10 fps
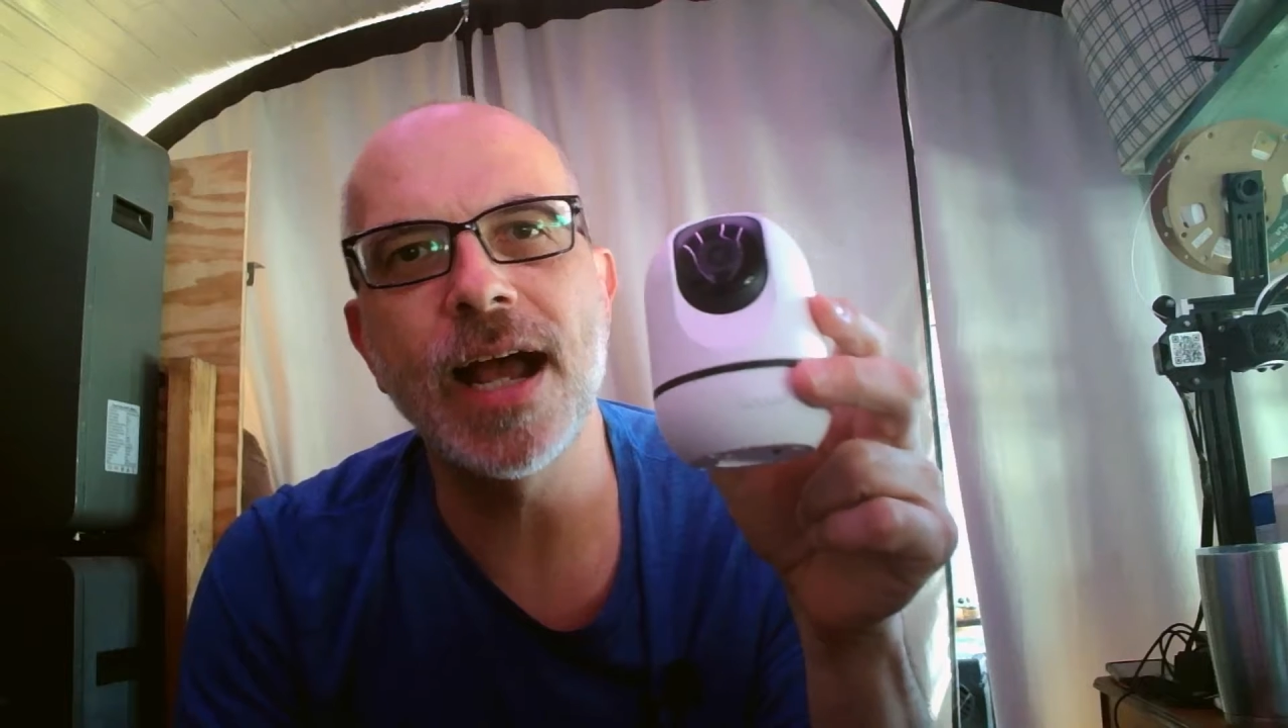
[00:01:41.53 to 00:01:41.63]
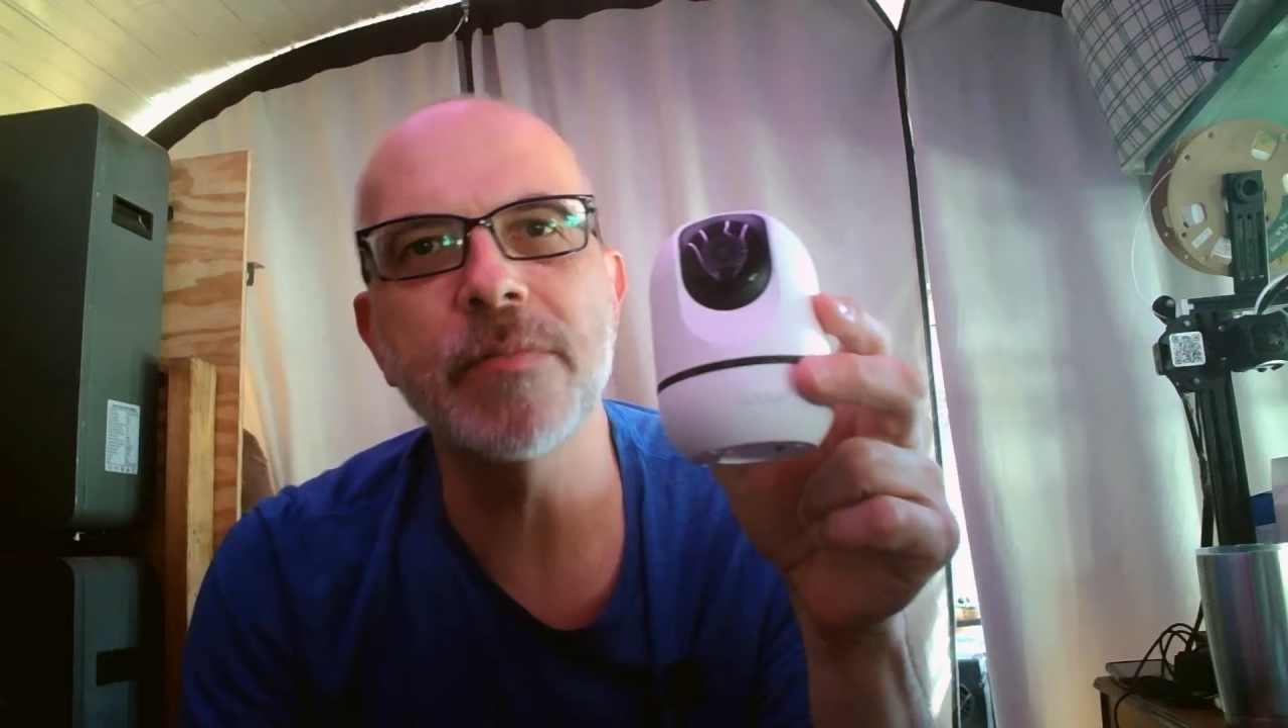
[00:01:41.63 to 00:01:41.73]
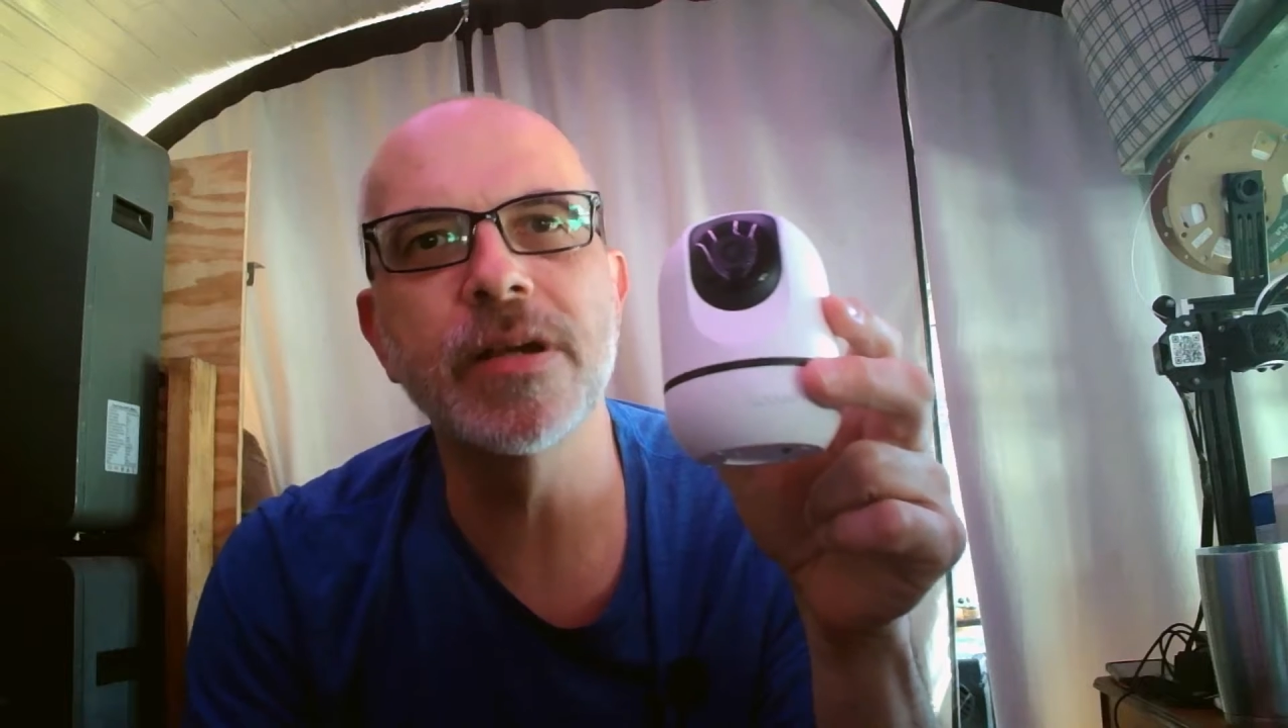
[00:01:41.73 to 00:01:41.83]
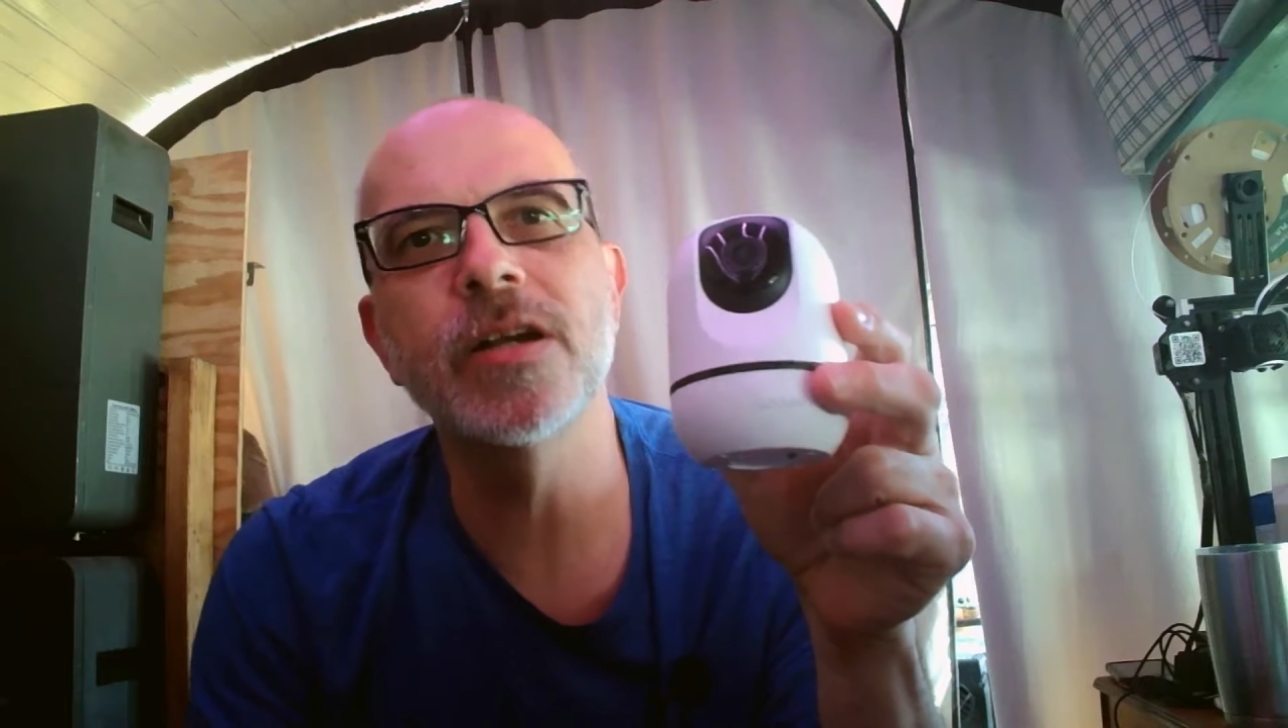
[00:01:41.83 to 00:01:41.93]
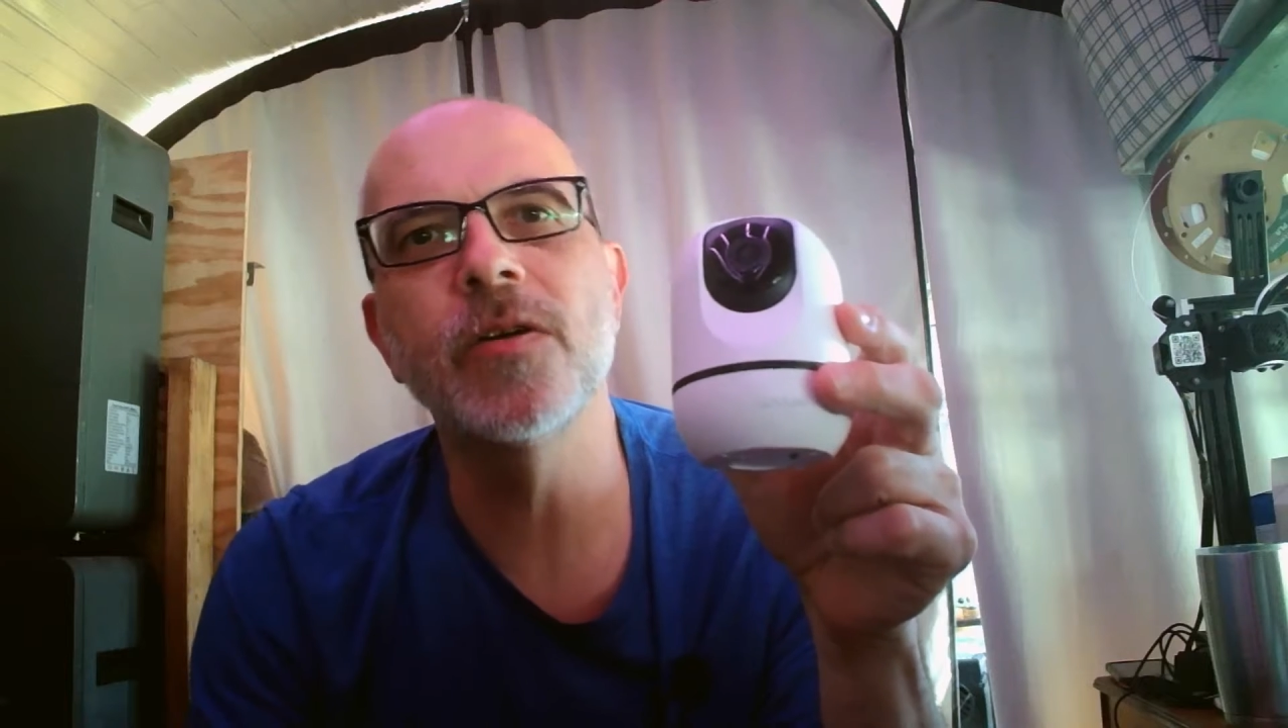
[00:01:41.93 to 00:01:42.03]

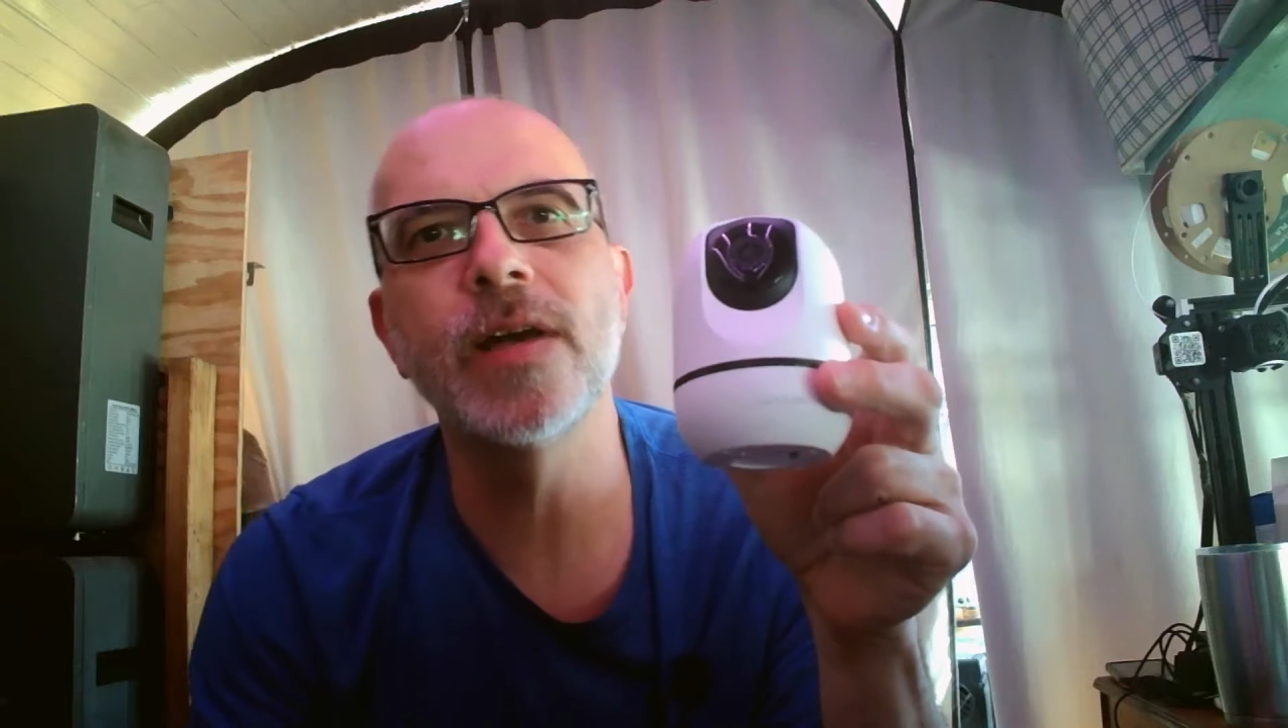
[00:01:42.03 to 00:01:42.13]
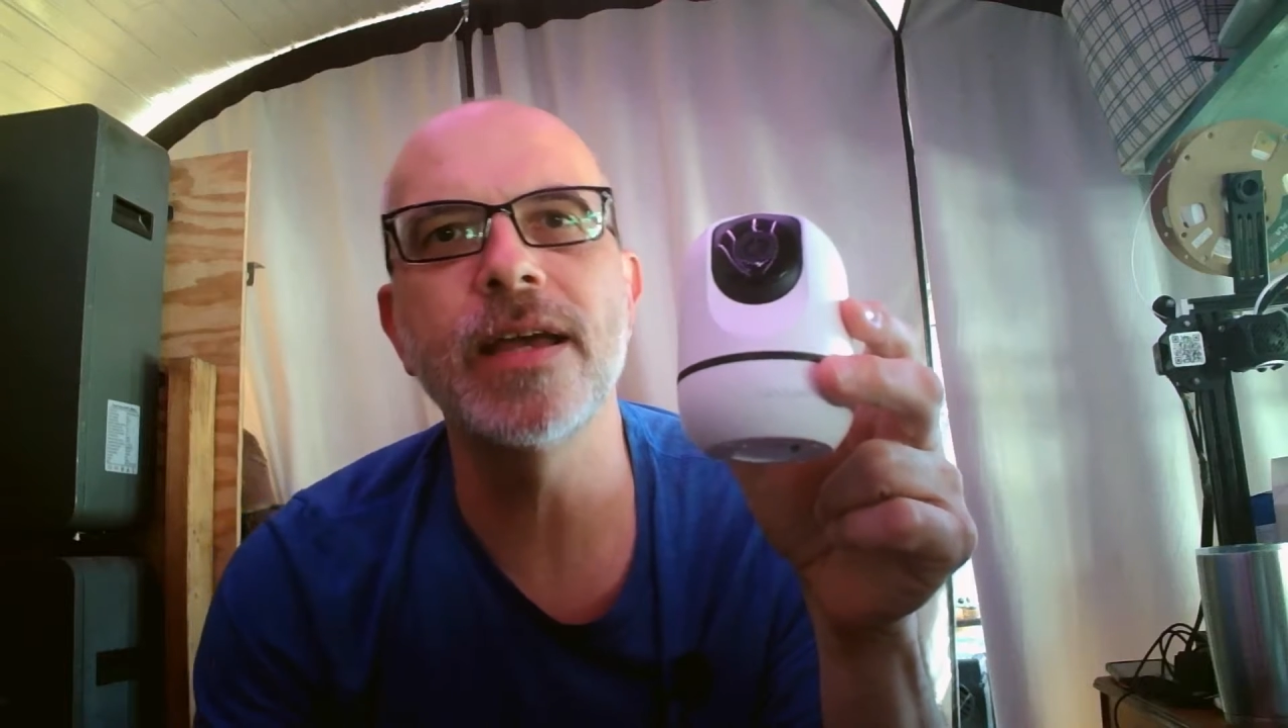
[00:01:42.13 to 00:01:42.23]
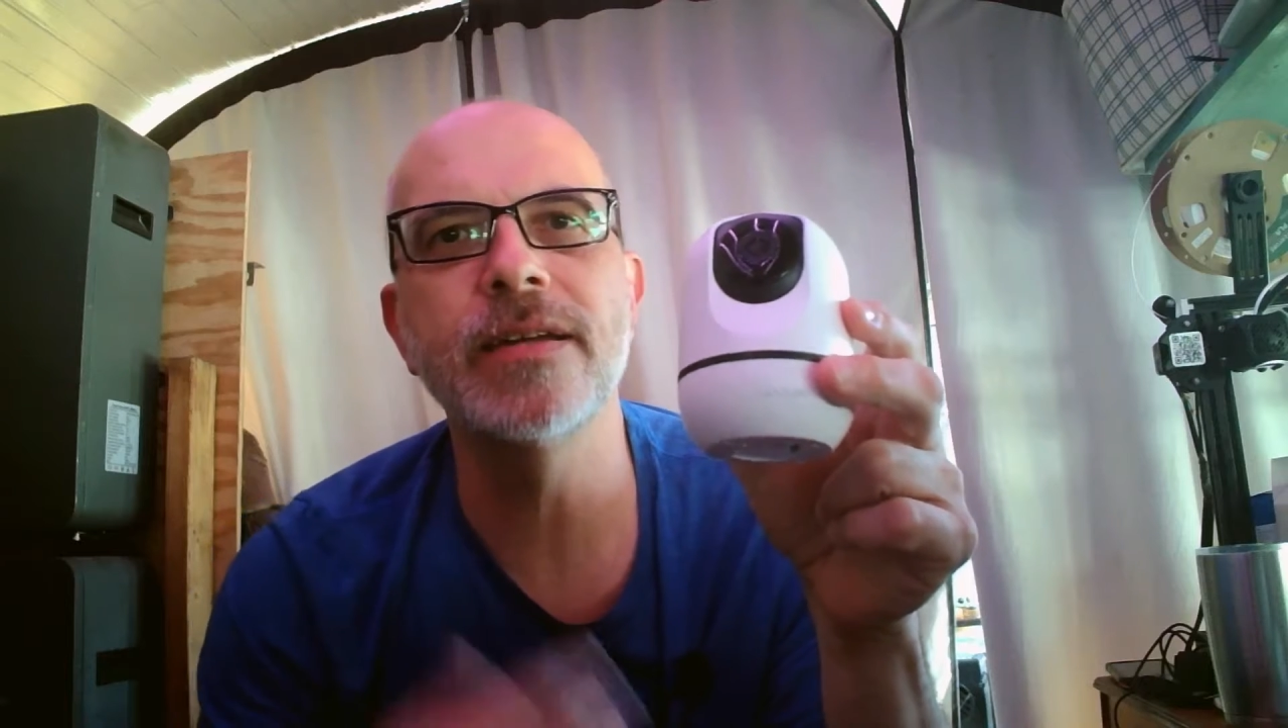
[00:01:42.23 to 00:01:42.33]
I'm going to go ahead